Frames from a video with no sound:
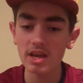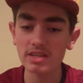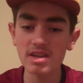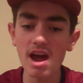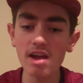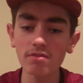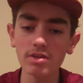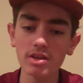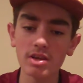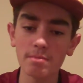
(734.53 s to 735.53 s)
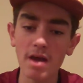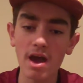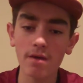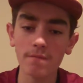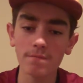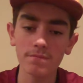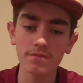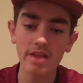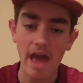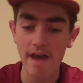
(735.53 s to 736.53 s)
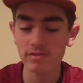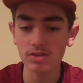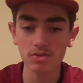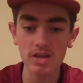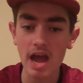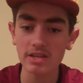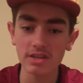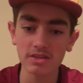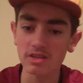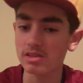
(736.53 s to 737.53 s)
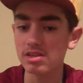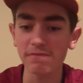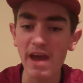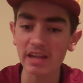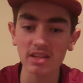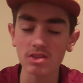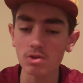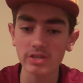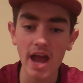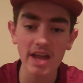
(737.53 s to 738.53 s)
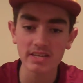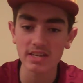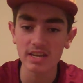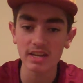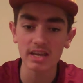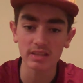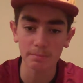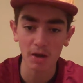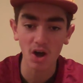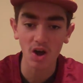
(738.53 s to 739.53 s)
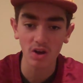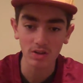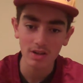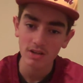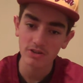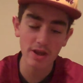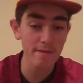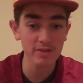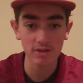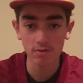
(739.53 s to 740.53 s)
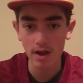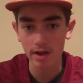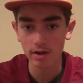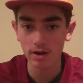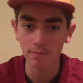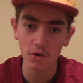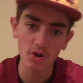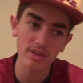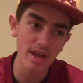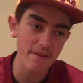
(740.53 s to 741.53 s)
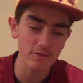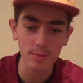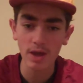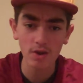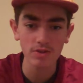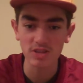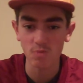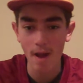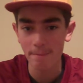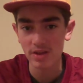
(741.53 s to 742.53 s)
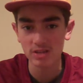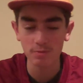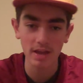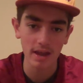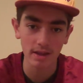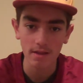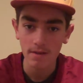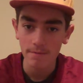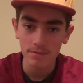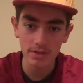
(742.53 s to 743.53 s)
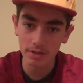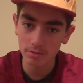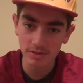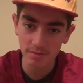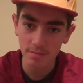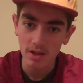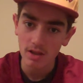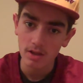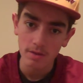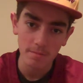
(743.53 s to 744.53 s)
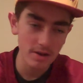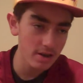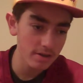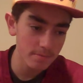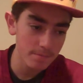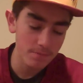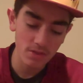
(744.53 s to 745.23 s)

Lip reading: it's not really about having those guys. It's just the fact that those guys need to get the ball. Jamison Crowder, Vernon Davis. We got all these weapons. We got to use them. But,